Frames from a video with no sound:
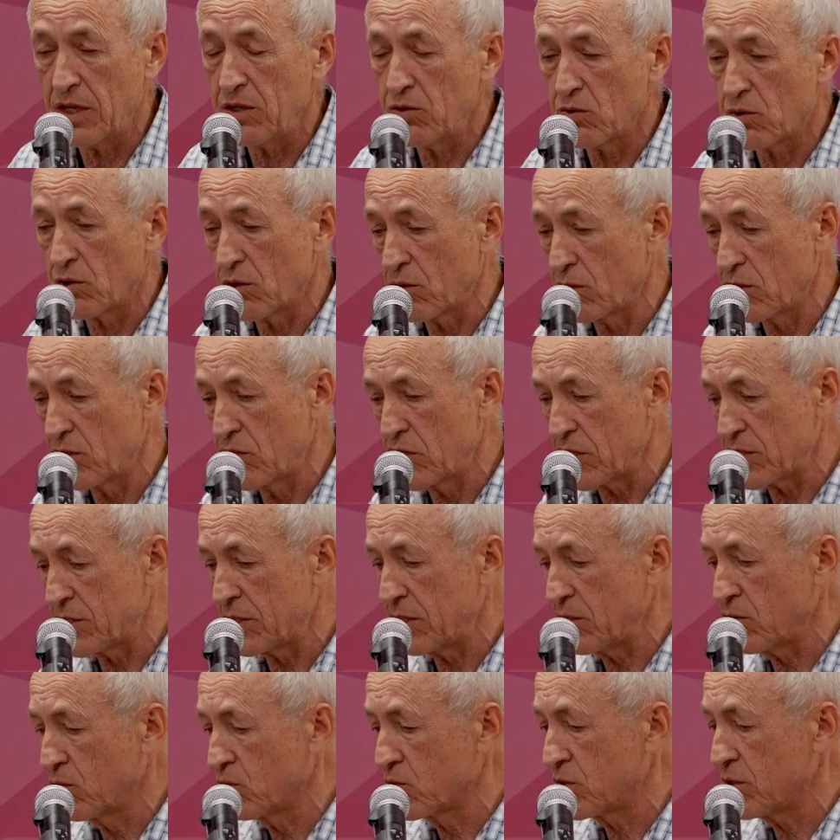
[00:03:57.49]
You can just
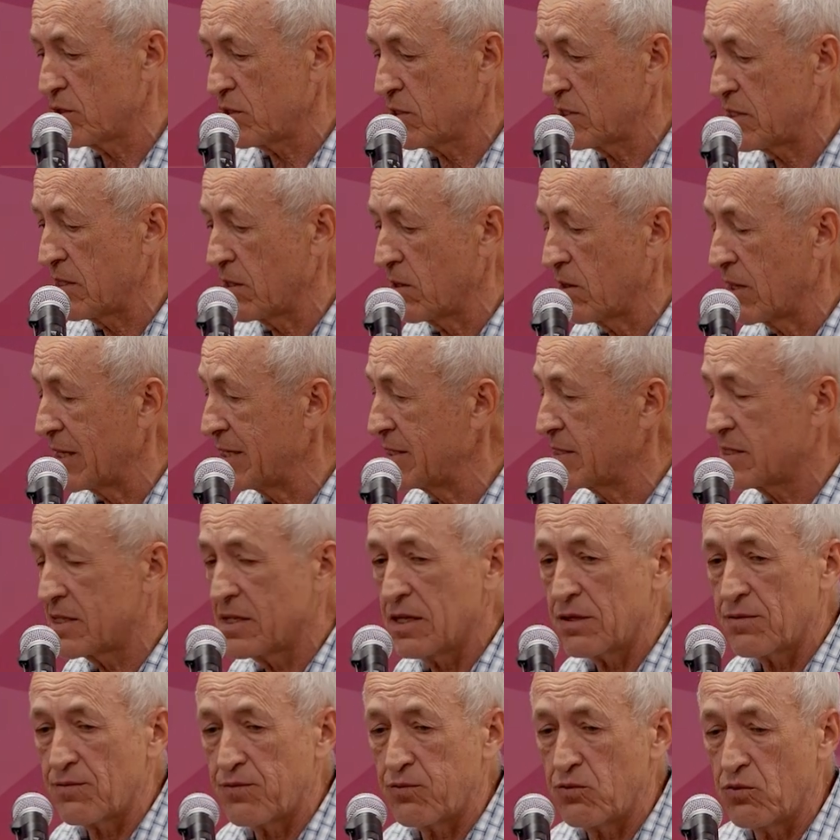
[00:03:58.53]
use cell
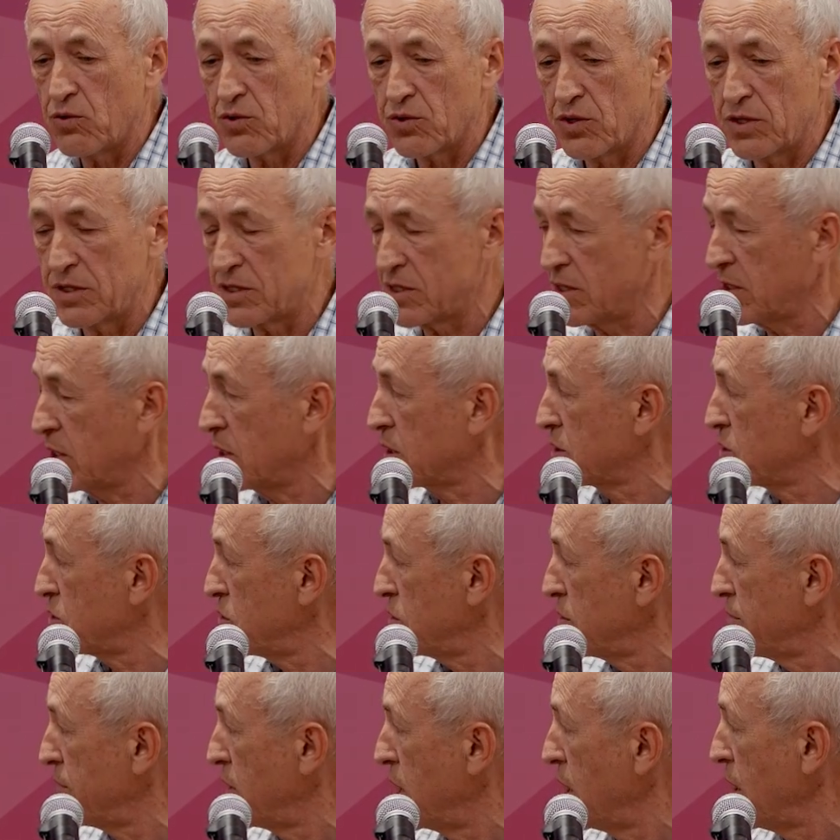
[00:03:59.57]
lysate for this
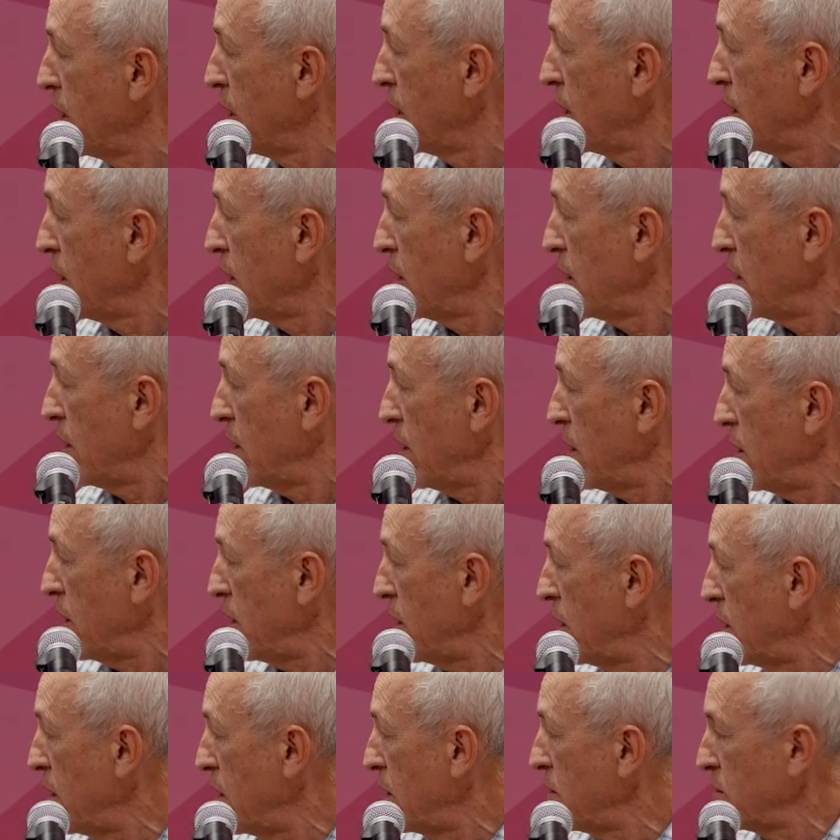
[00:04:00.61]
reaction.
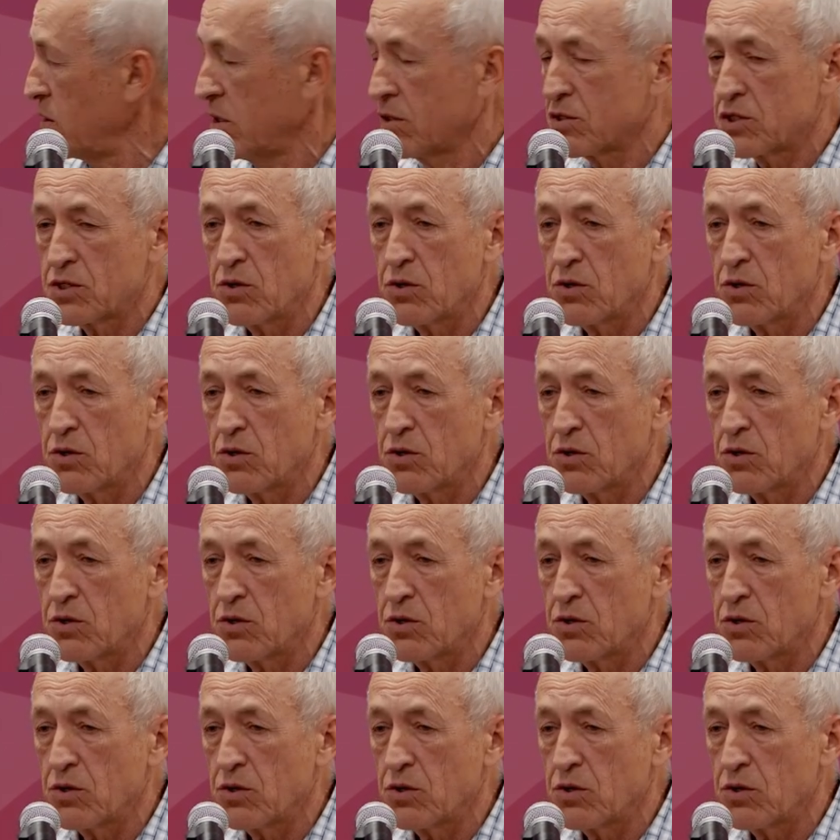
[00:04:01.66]
It's